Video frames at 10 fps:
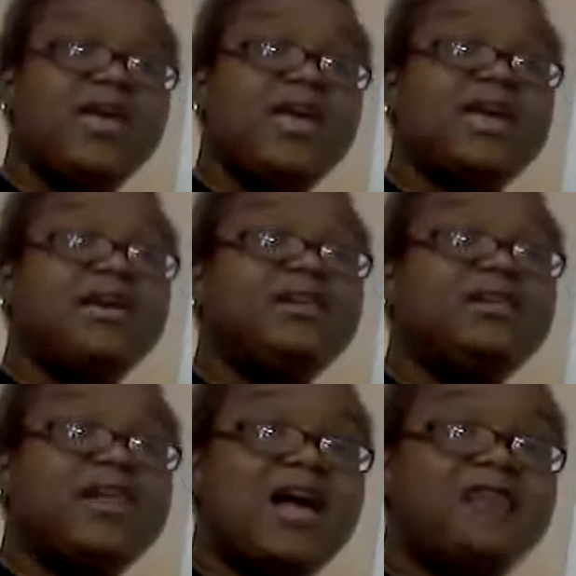A
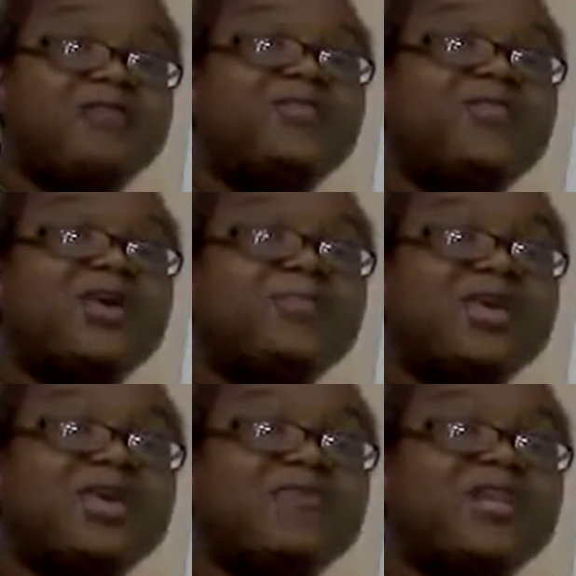lot of them,
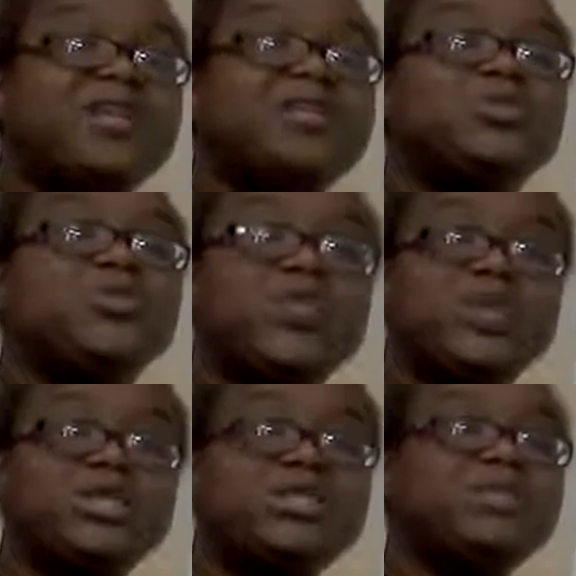even there is
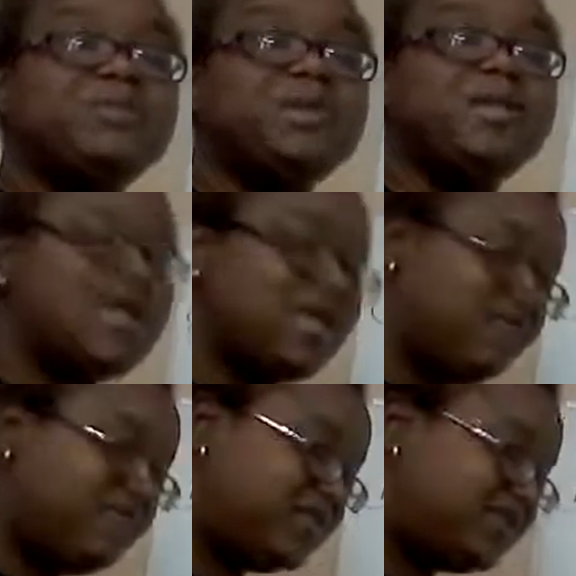one gentleman that
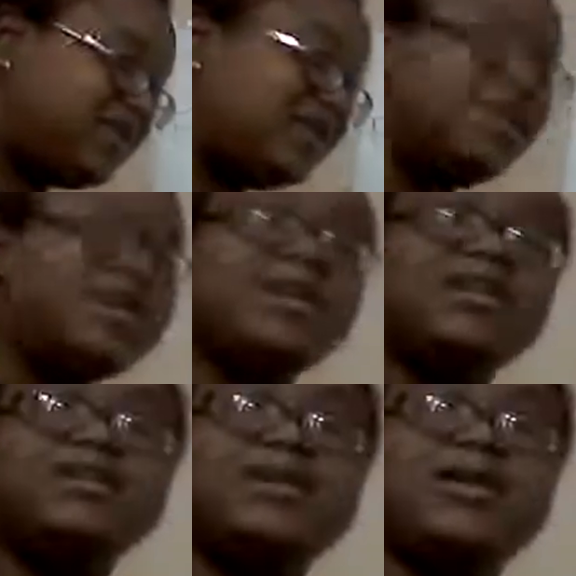even say that